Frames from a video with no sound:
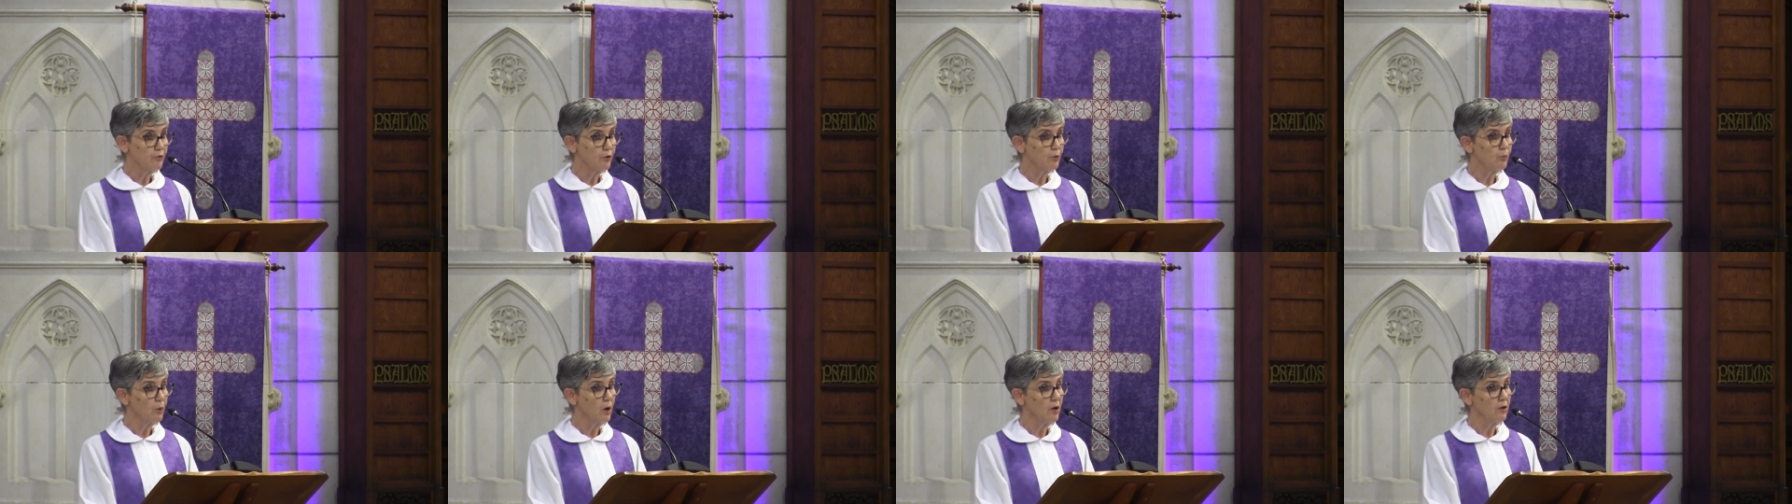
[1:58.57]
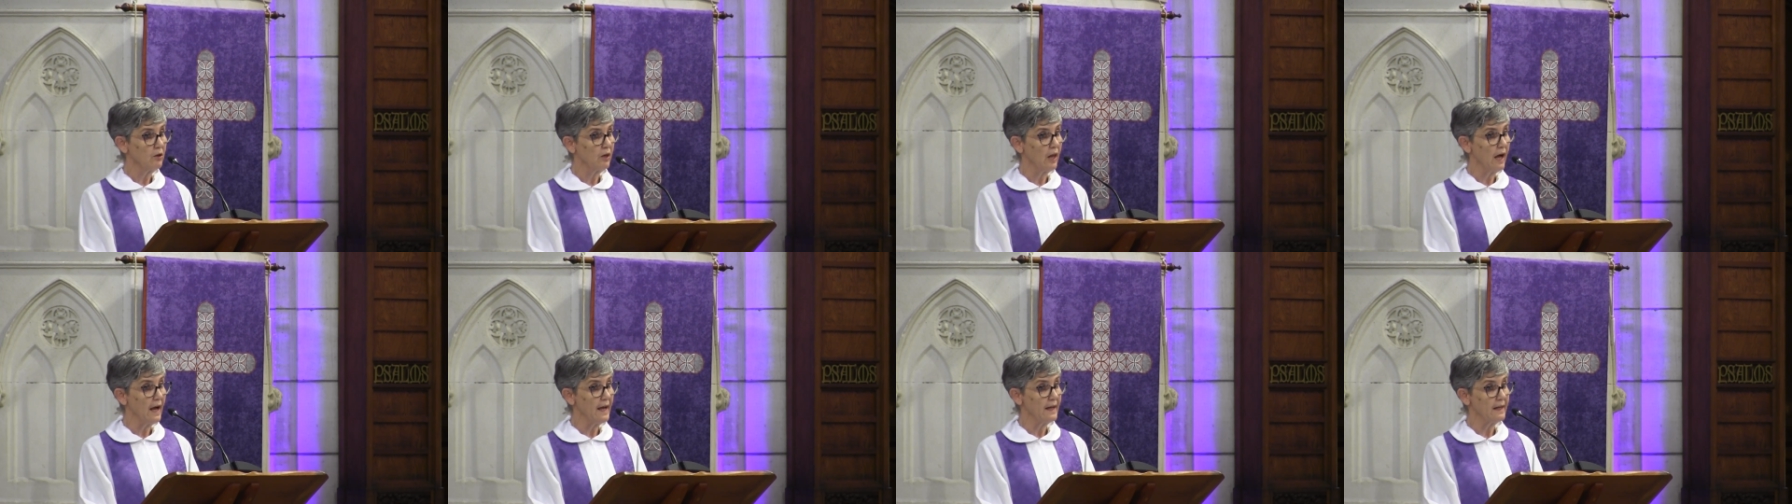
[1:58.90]
for
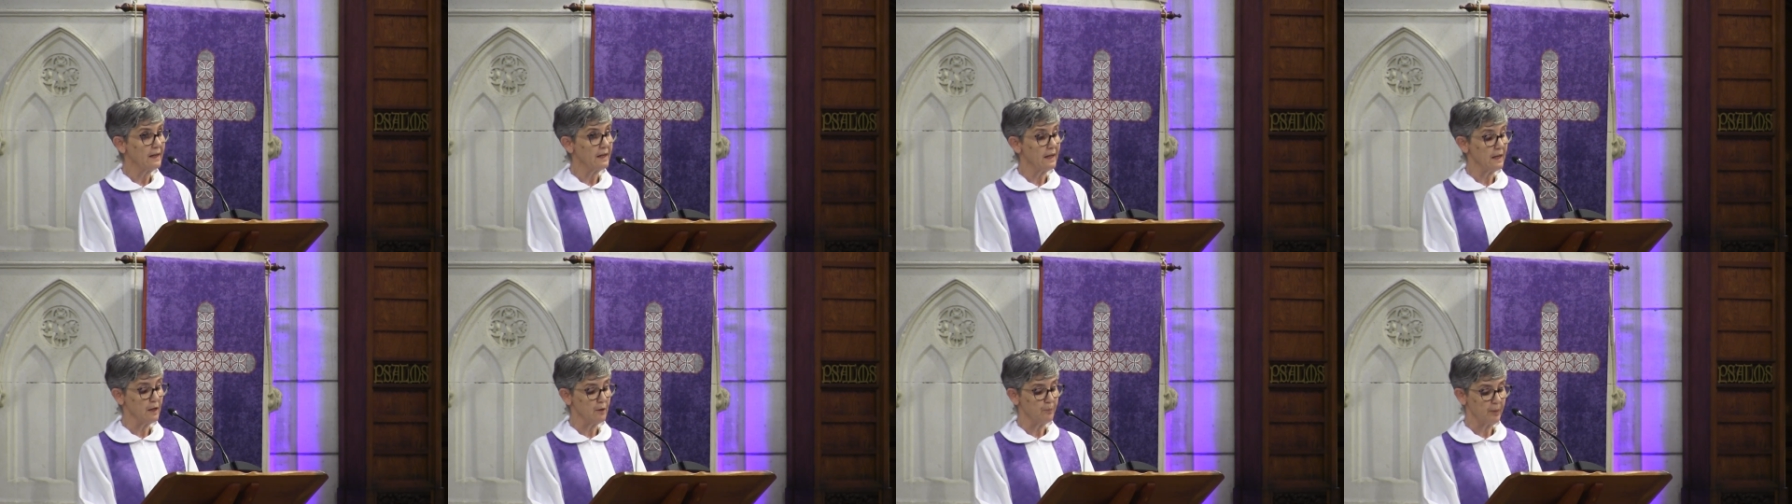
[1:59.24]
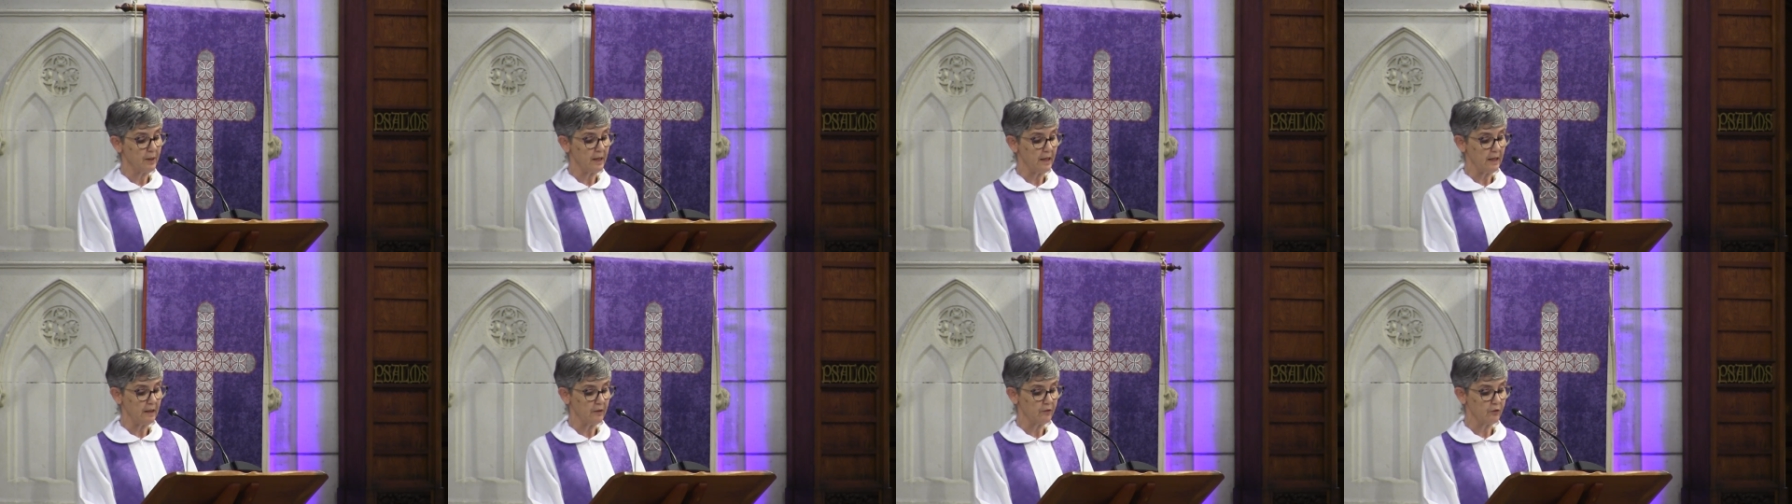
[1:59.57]
what likely
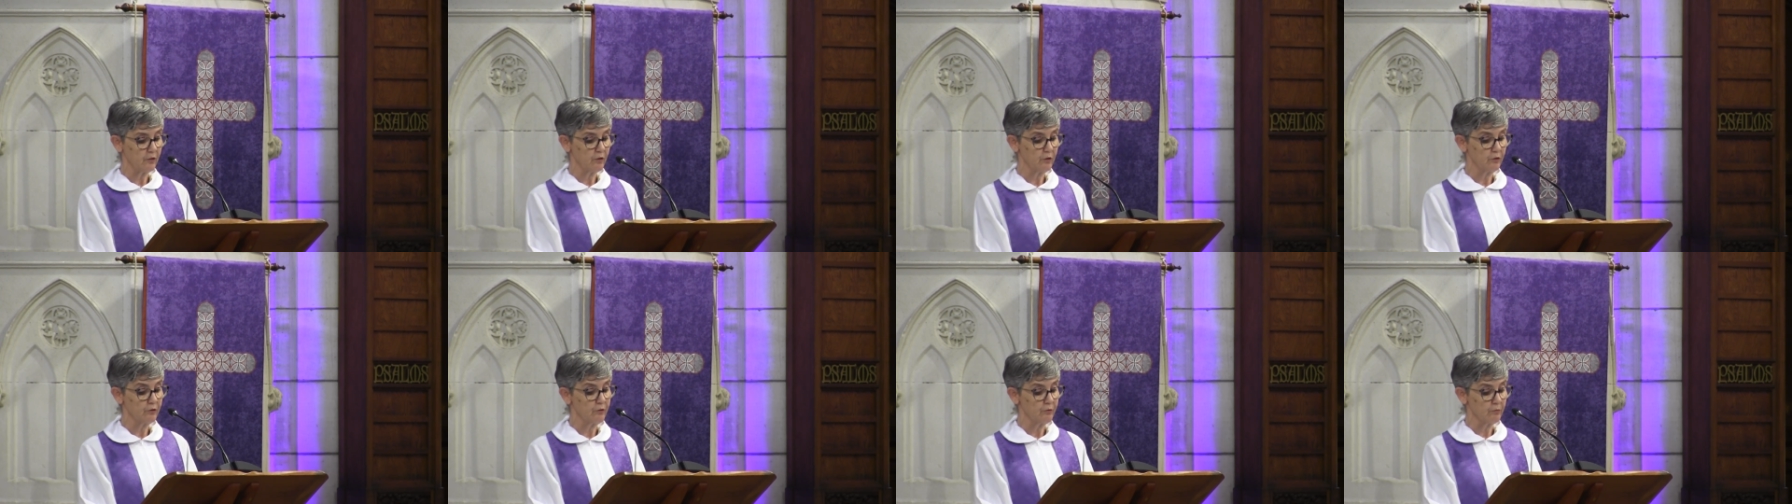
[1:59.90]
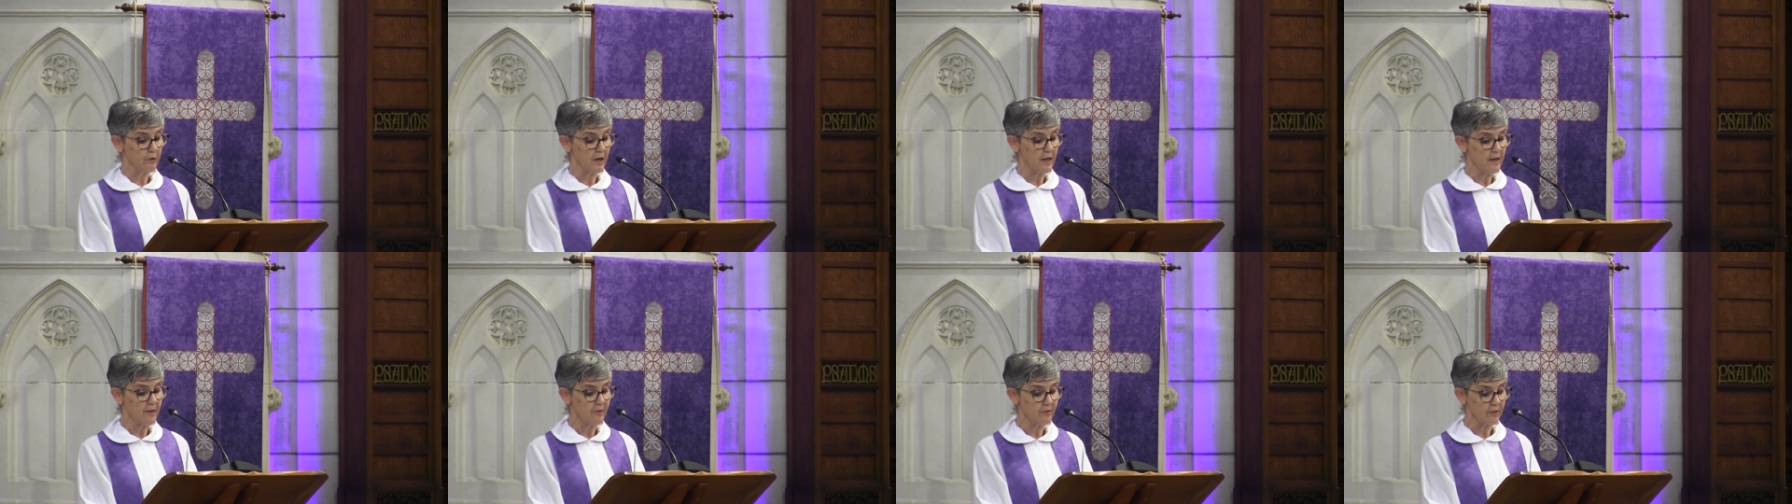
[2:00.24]
appeared
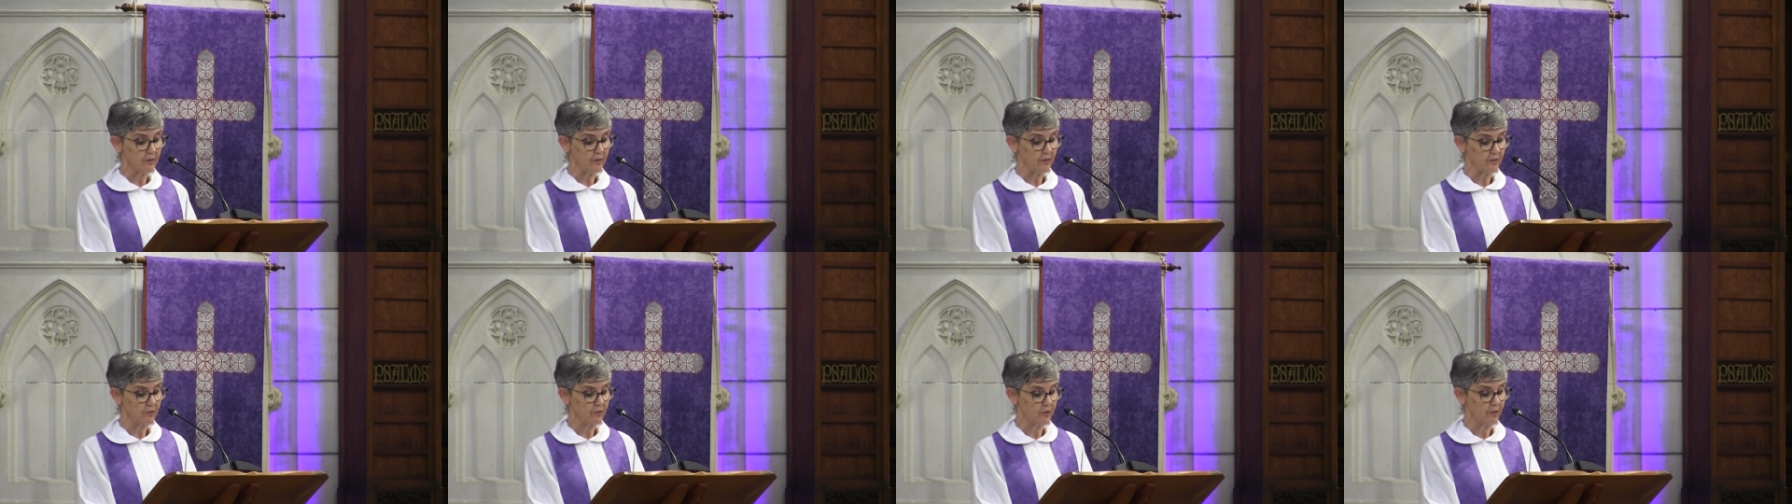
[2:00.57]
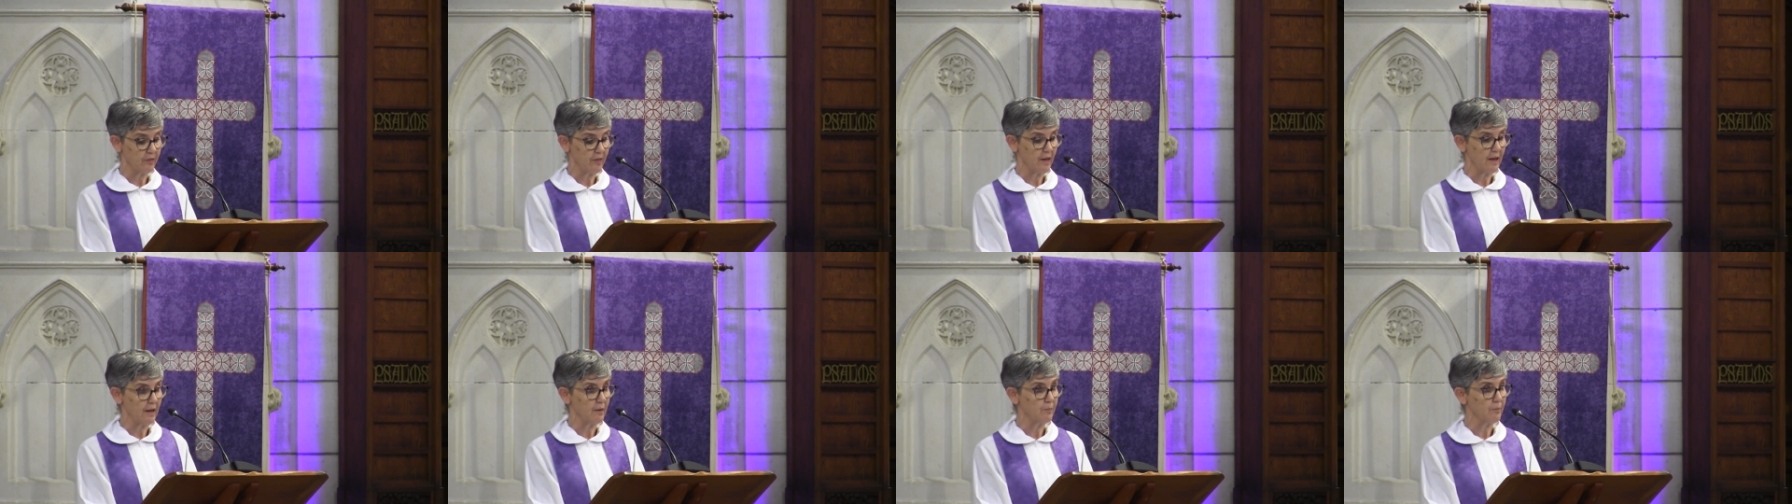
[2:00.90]
good reason
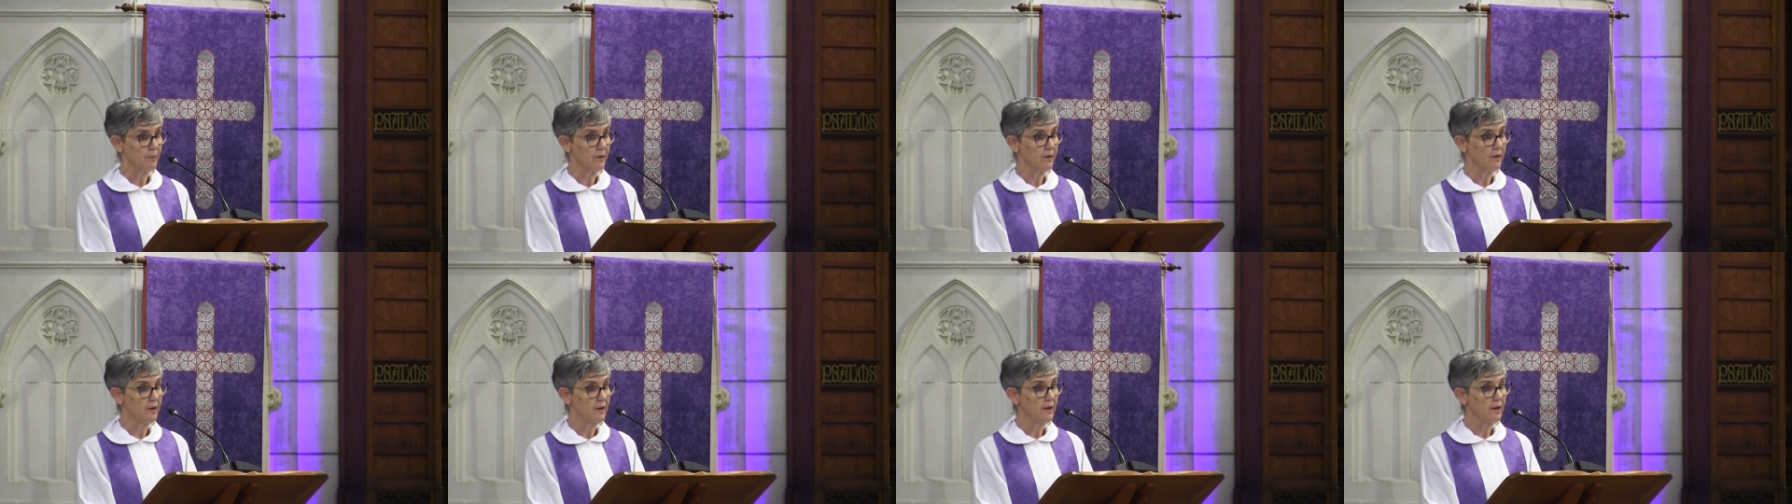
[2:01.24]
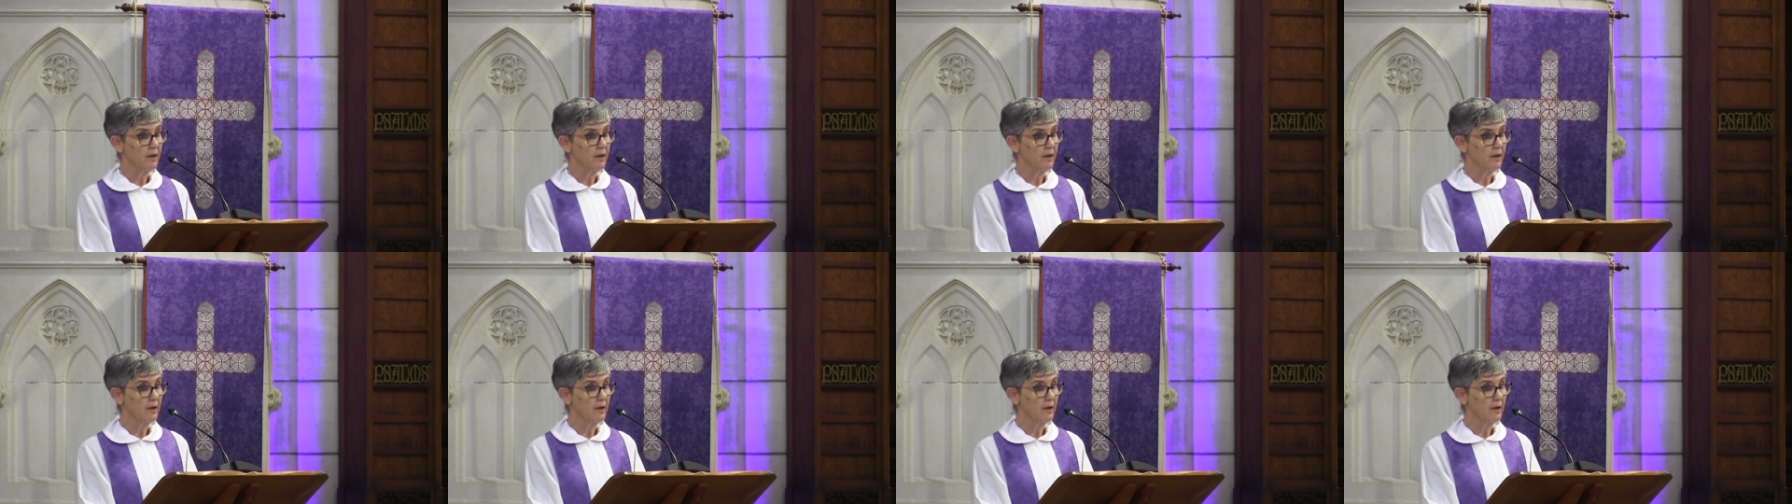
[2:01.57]
to them.